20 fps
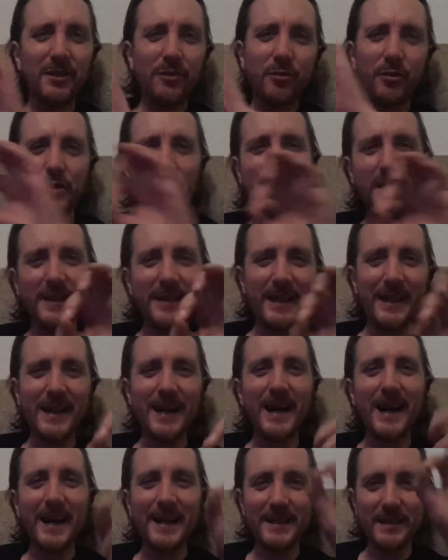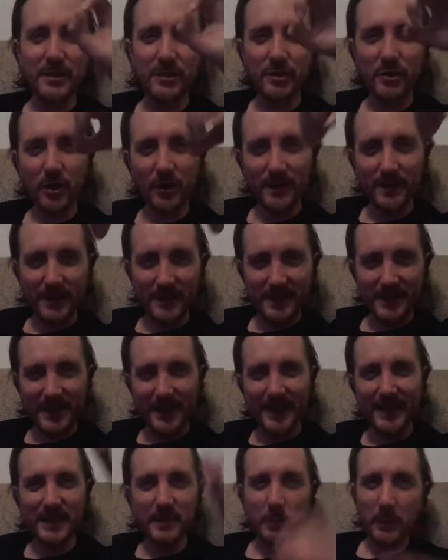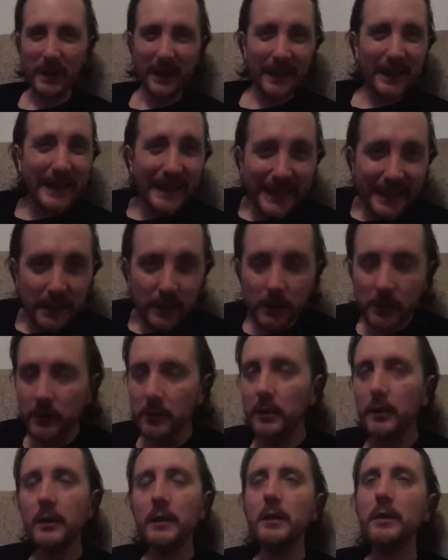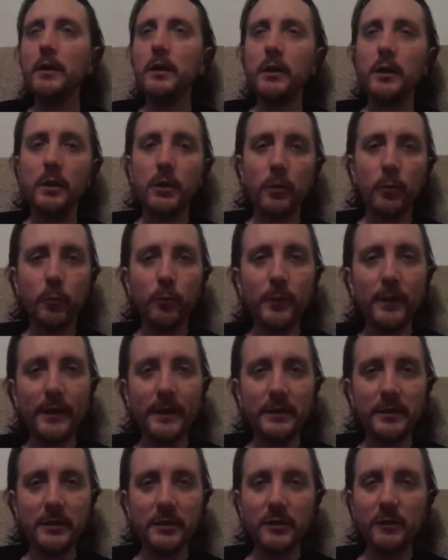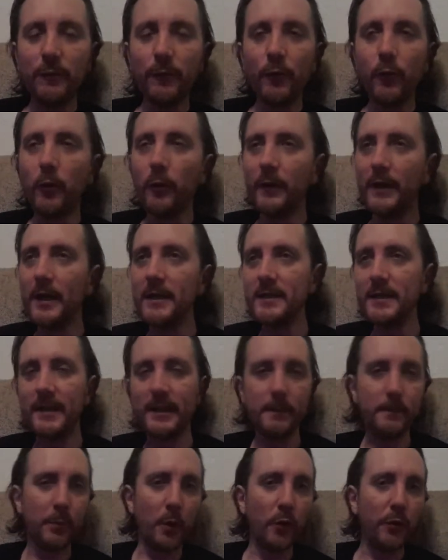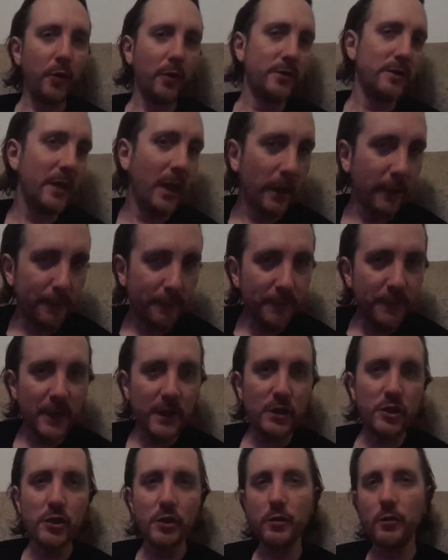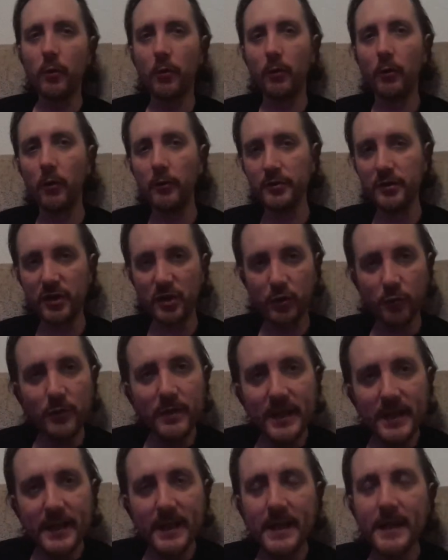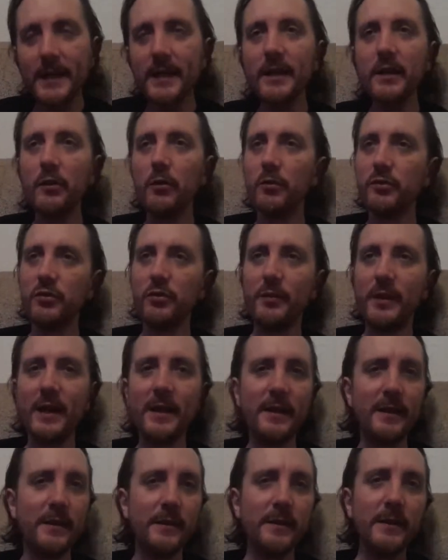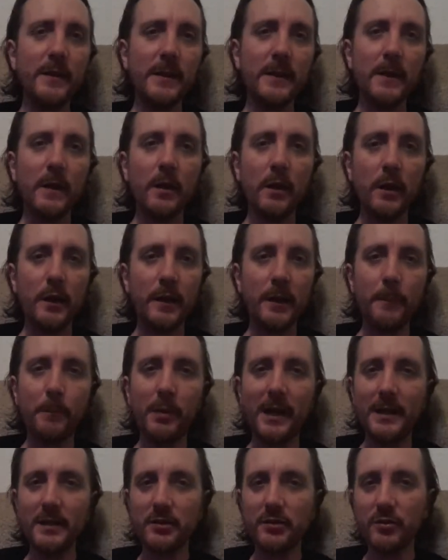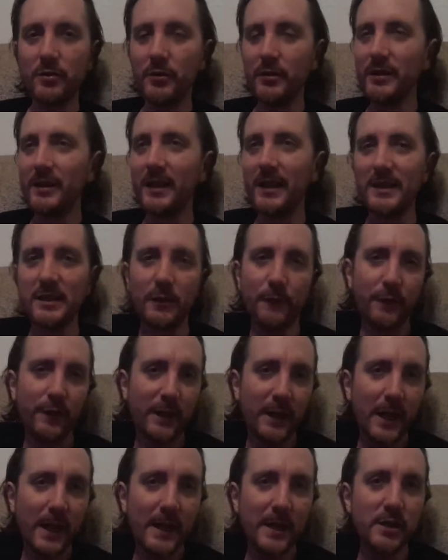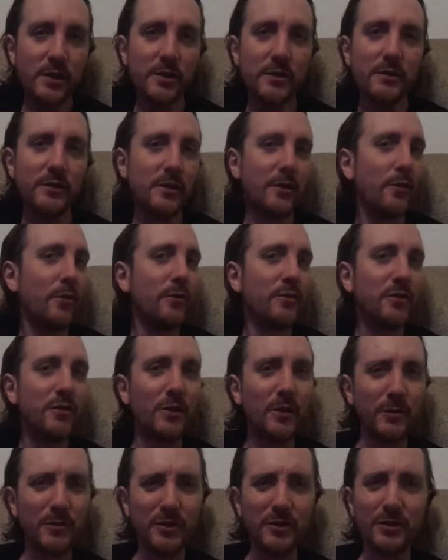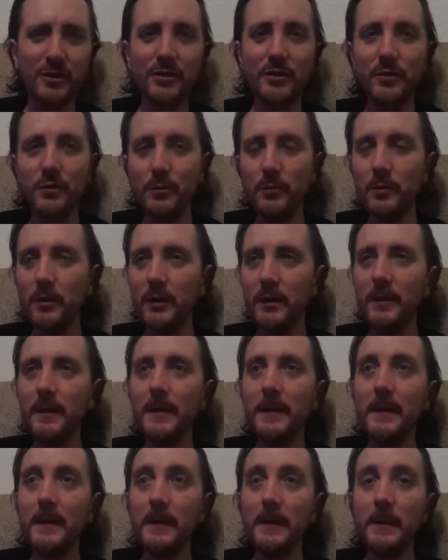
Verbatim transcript: crossing the I's and dotting the T's with legal uh, reasons for getting it both on television or on screening, and also getting it past certain classifications, and also just to uh,